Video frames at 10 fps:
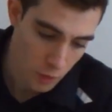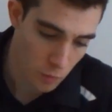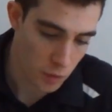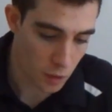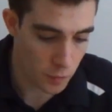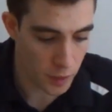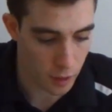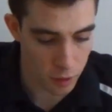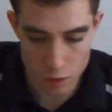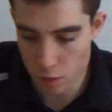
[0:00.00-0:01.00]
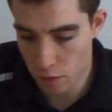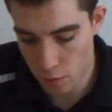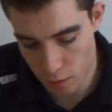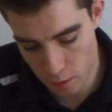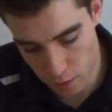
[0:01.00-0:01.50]
We're done with our glue,
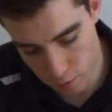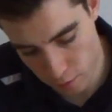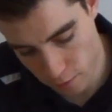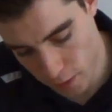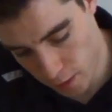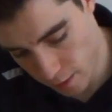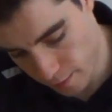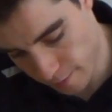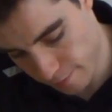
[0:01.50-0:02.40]
so I can get rid of that.